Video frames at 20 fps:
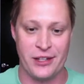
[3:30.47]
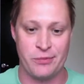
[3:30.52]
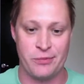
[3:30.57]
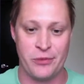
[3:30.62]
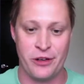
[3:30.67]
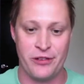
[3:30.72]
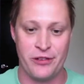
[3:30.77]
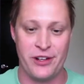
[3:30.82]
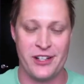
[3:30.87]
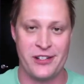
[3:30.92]

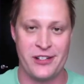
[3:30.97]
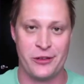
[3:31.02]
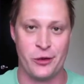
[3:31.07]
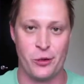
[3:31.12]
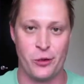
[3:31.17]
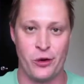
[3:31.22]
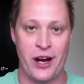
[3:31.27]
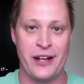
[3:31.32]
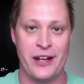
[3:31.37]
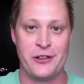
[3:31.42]
moving us in the
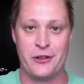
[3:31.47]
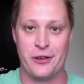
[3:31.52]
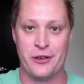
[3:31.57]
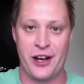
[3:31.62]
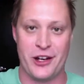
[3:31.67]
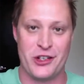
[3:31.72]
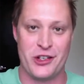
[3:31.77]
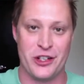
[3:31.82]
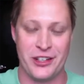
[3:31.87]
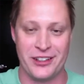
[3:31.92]
right
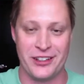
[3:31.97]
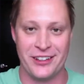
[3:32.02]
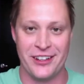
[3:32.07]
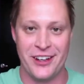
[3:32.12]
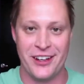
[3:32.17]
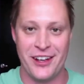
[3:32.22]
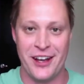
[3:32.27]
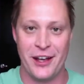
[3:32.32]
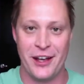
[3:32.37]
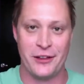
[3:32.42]
direction
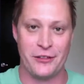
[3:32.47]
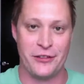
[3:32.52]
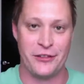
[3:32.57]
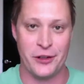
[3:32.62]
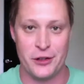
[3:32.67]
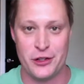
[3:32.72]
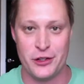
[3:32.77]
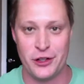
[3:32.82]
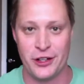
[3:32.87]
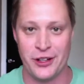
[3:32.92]
in the
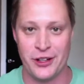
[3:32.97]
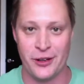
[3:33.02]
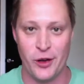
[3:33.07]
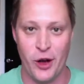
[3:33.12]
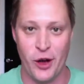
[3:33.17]
future,